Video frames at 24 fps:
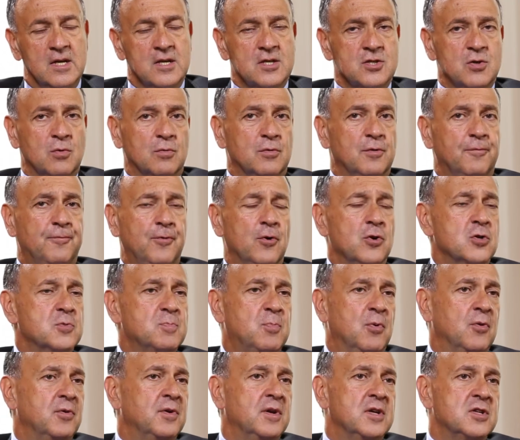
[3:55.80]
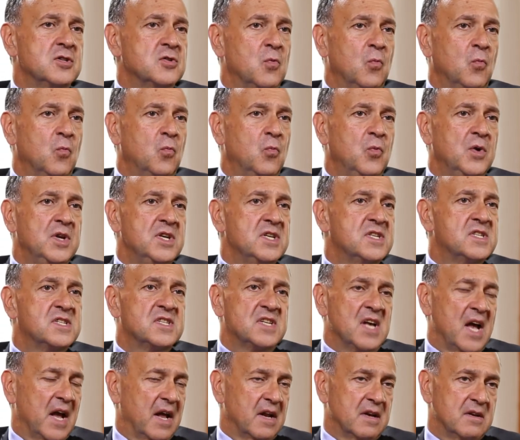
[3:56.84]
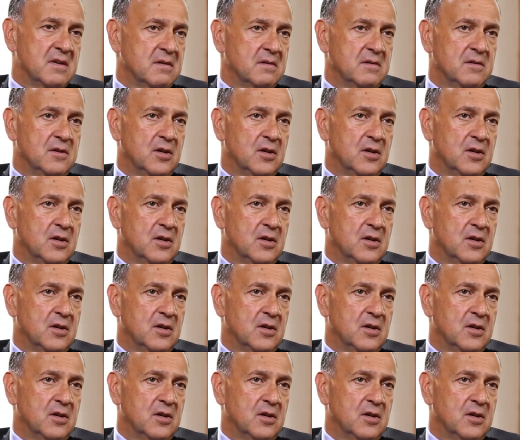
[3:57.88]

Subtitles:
So the first point is we said